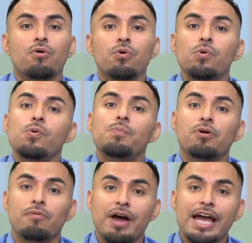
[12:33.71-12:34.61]
who
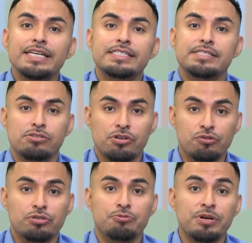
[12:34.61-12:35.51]
provides
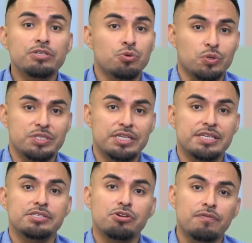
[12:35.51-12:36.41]

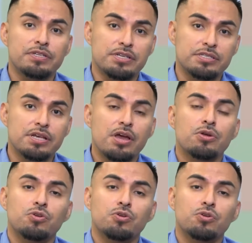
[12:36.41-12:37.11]
resources and services